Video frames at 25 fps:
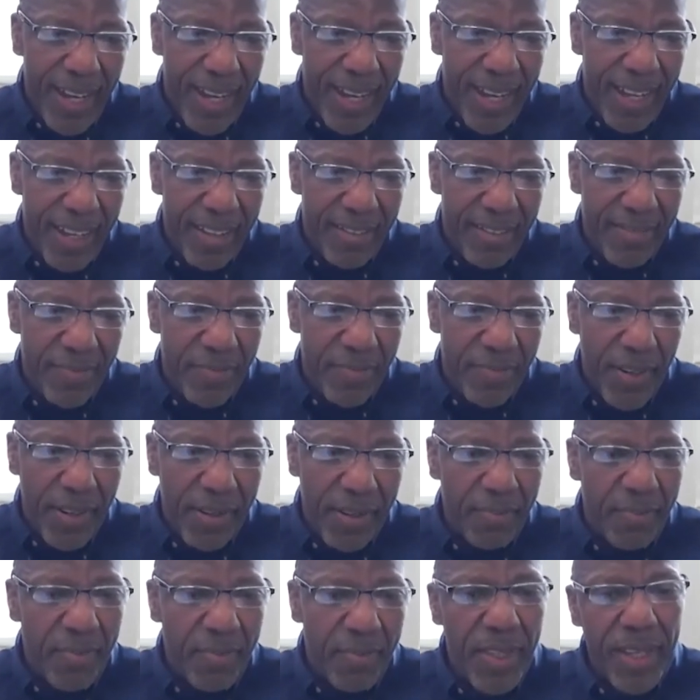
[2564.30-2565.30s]
uh,
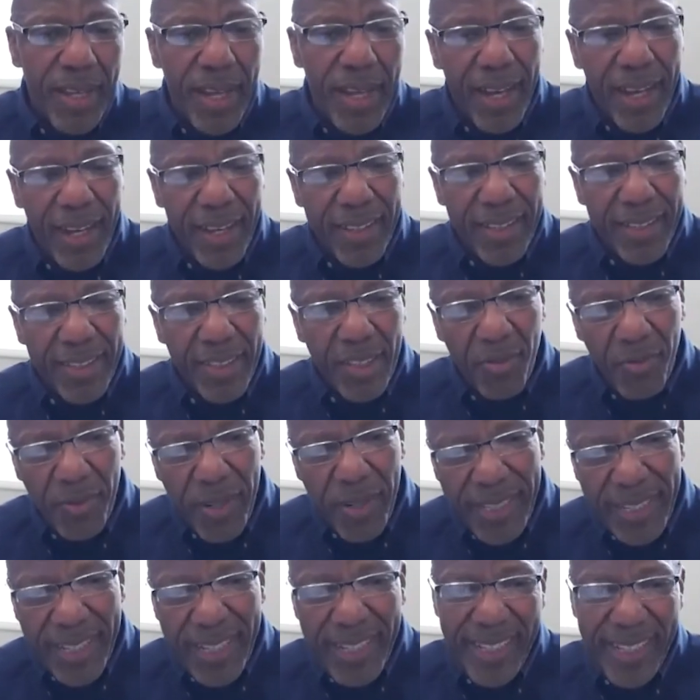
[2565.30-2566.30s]
from uh,
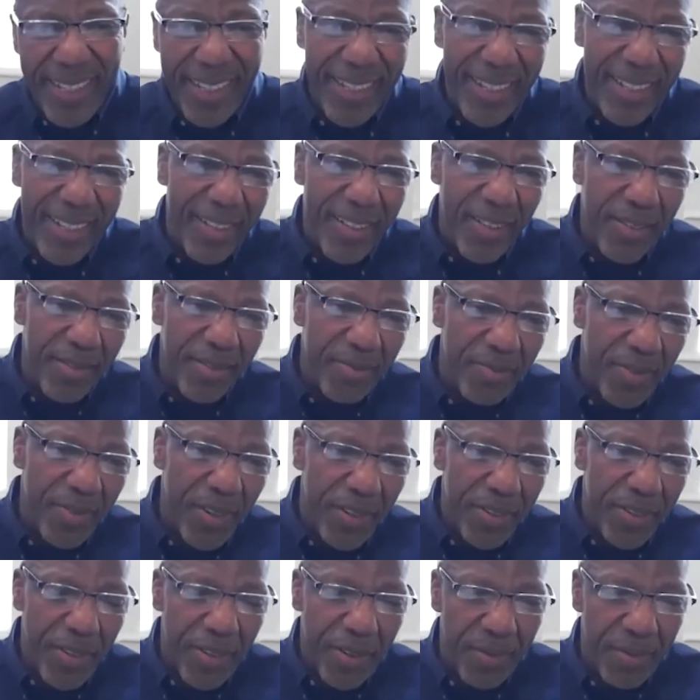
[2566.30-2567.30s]
20 or,
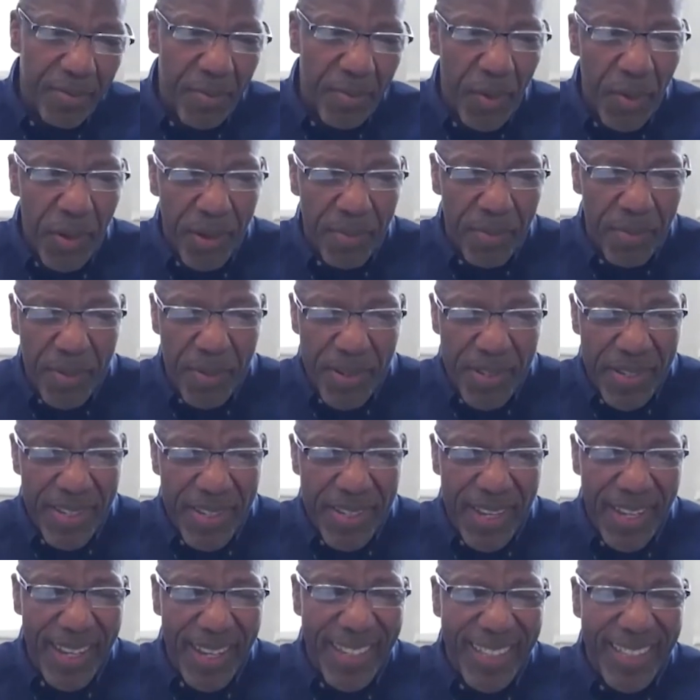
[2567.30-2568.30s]
or more
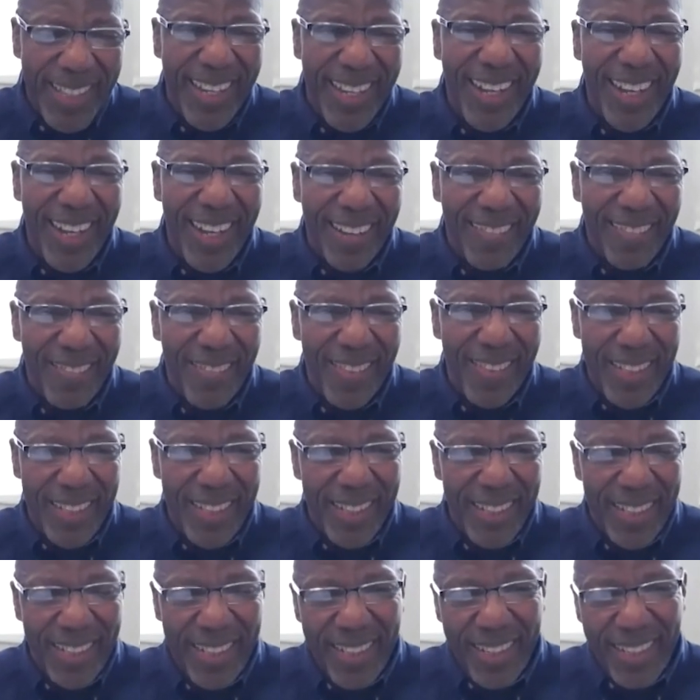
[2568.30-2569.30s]
percent of
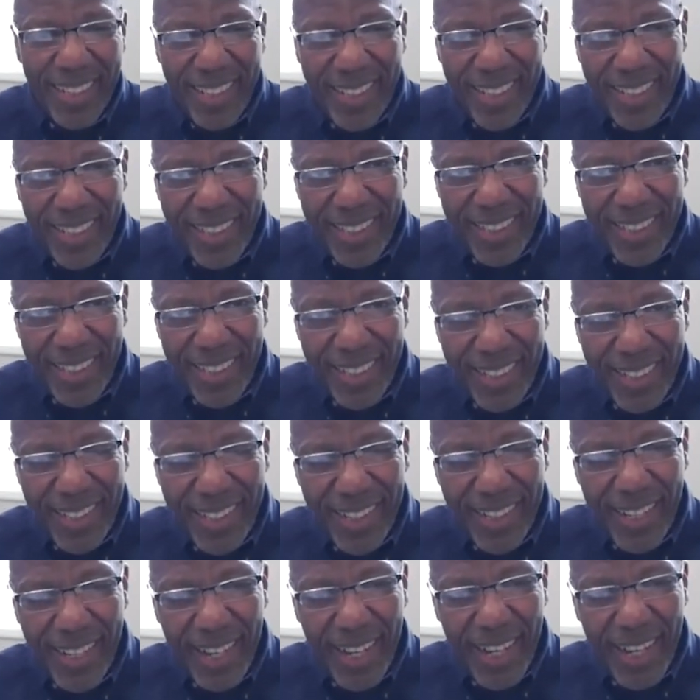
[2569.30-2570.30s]
the,
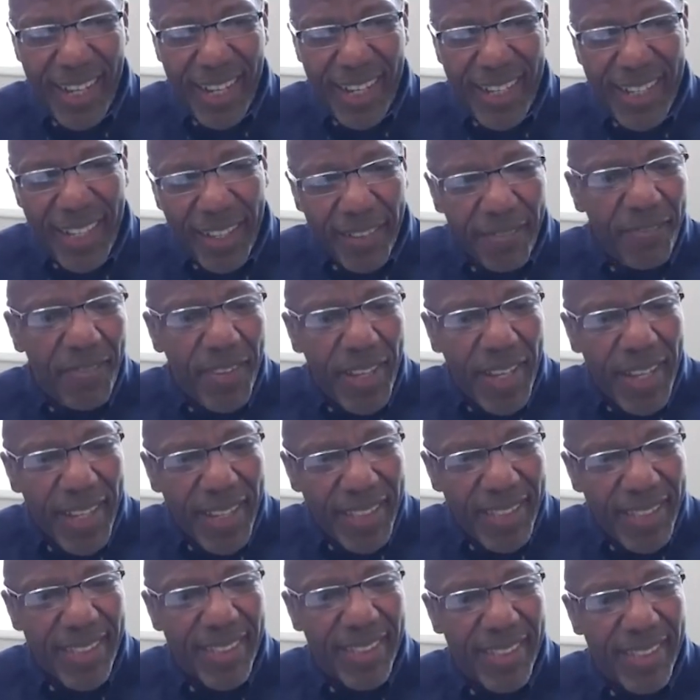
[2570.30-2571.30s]
the
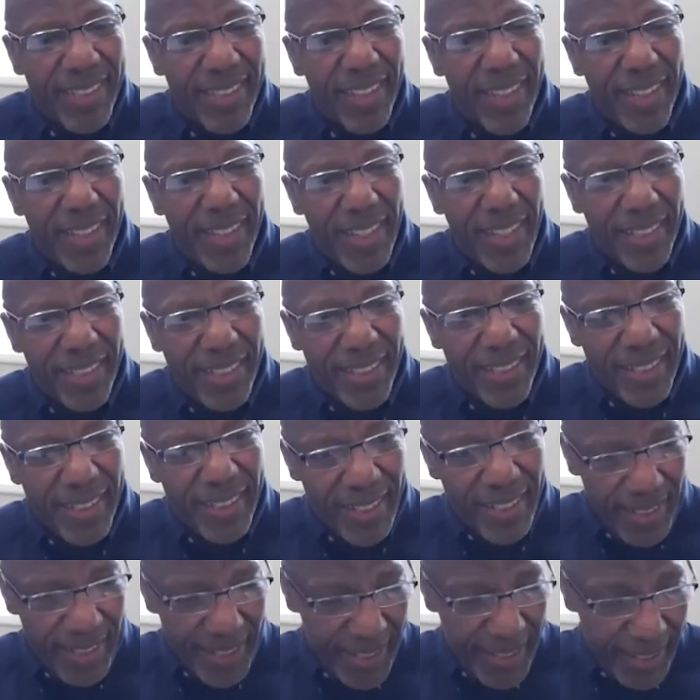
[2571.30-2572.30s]
events
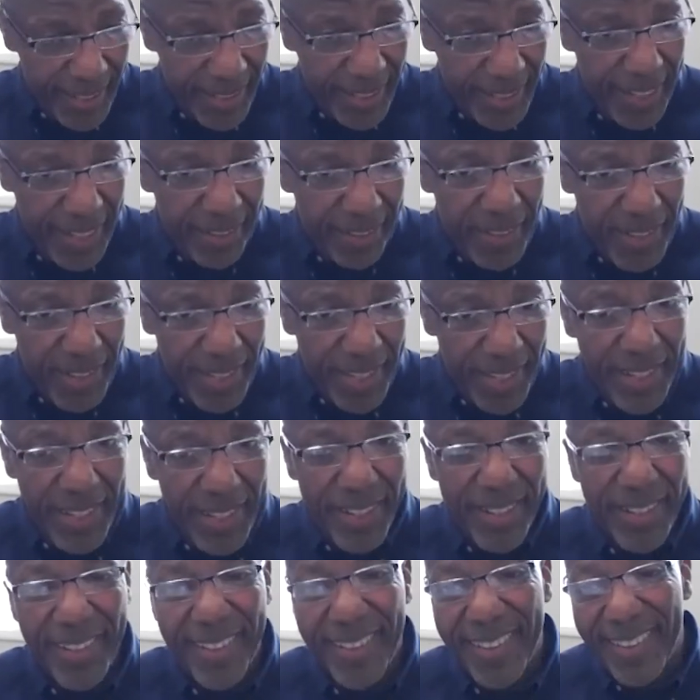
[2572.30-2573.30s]
in, in a given
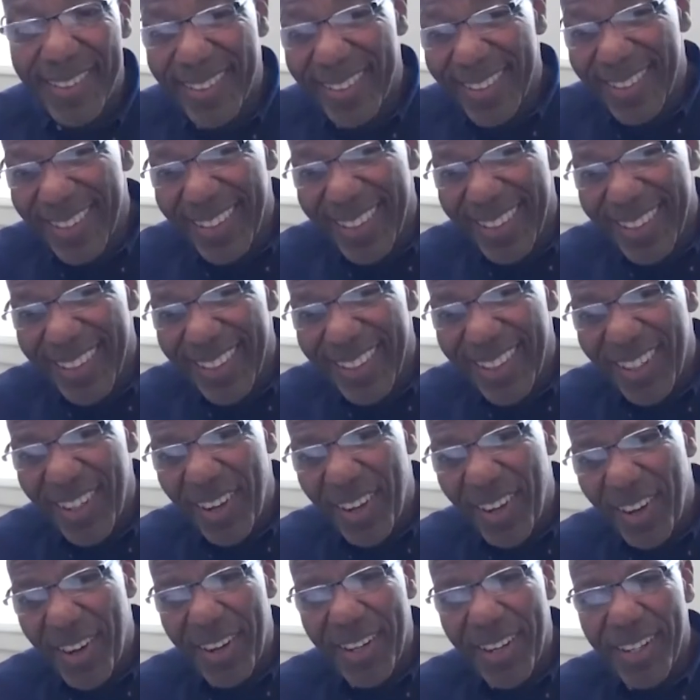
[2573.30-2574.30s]
year
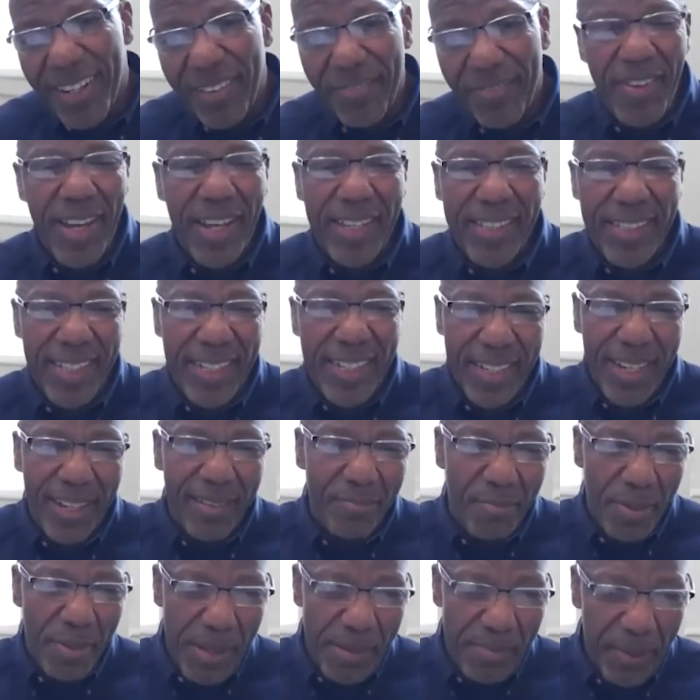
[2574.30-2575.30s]
are affecting
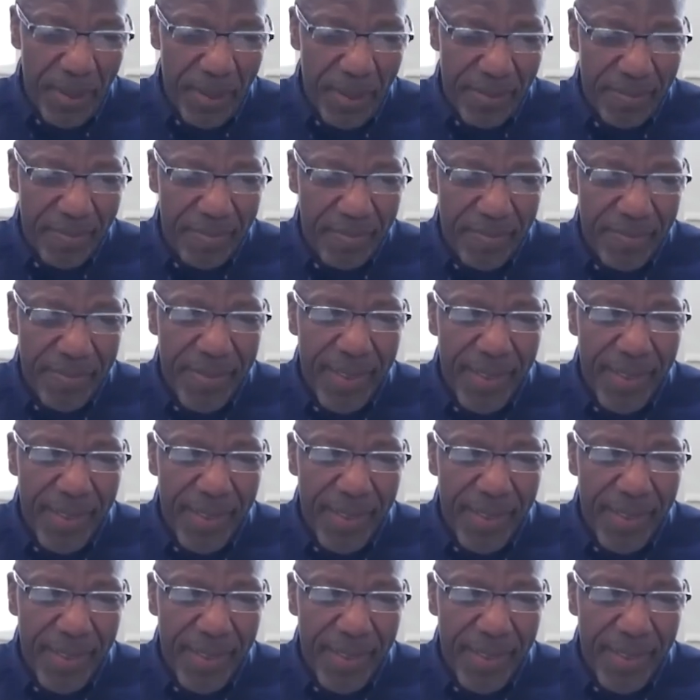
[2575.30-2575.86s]
young people.